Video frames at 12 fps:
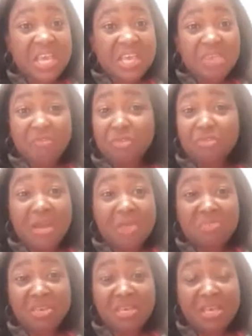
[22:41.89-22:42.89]
If you try
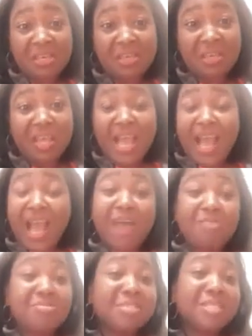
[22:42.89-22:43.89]
me,
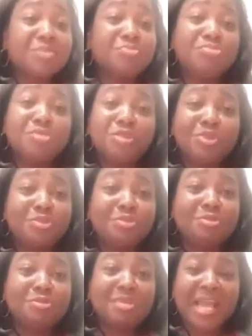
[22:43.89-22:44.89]
I will just push
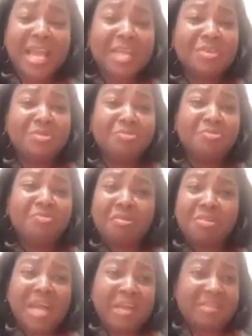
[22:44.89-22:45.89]
you and you will
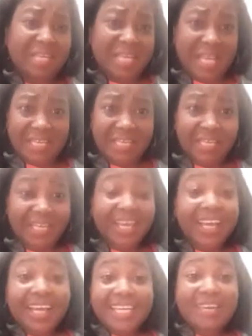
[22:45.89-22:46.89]
fall down and die.
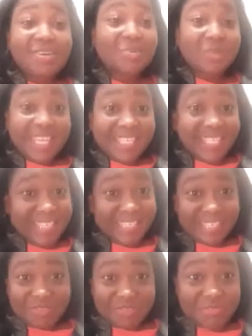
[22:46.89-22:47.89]
That was what I said in
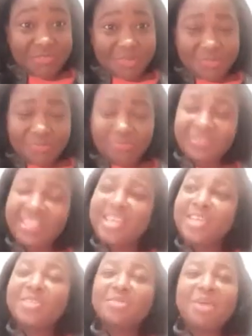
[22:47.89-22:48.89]
the dream.
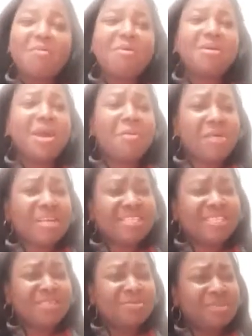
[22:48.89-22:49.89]
So I woke up, I
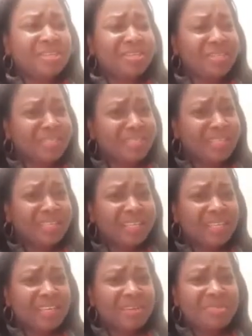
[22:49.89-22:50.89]
said,
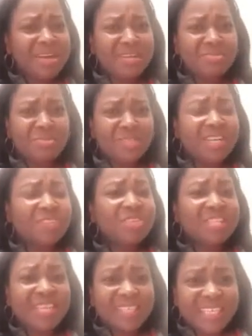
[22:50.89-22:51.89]
why, what have
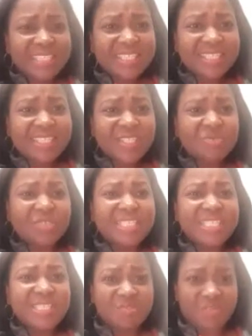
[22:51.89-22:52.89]
we done that she said she would
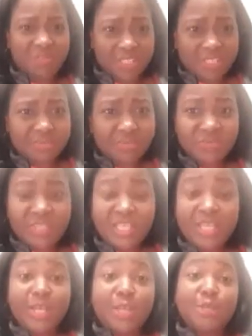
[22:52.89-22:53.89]
deal with us?
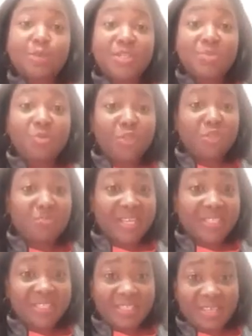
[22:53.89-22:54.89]
So I spoke to my
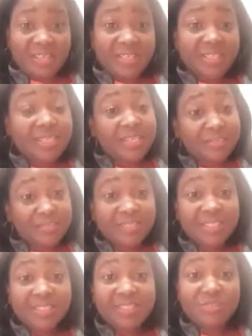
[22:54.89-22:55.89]
sister. I said,
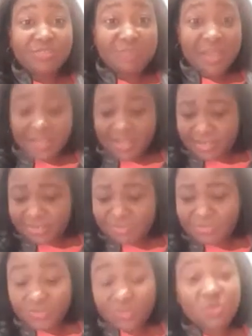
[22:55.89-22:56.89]
this is the dream I had.
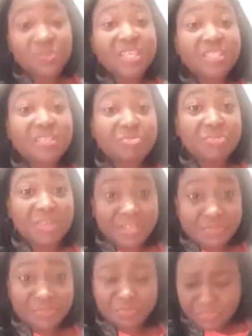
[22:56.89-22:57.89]
So we started praying.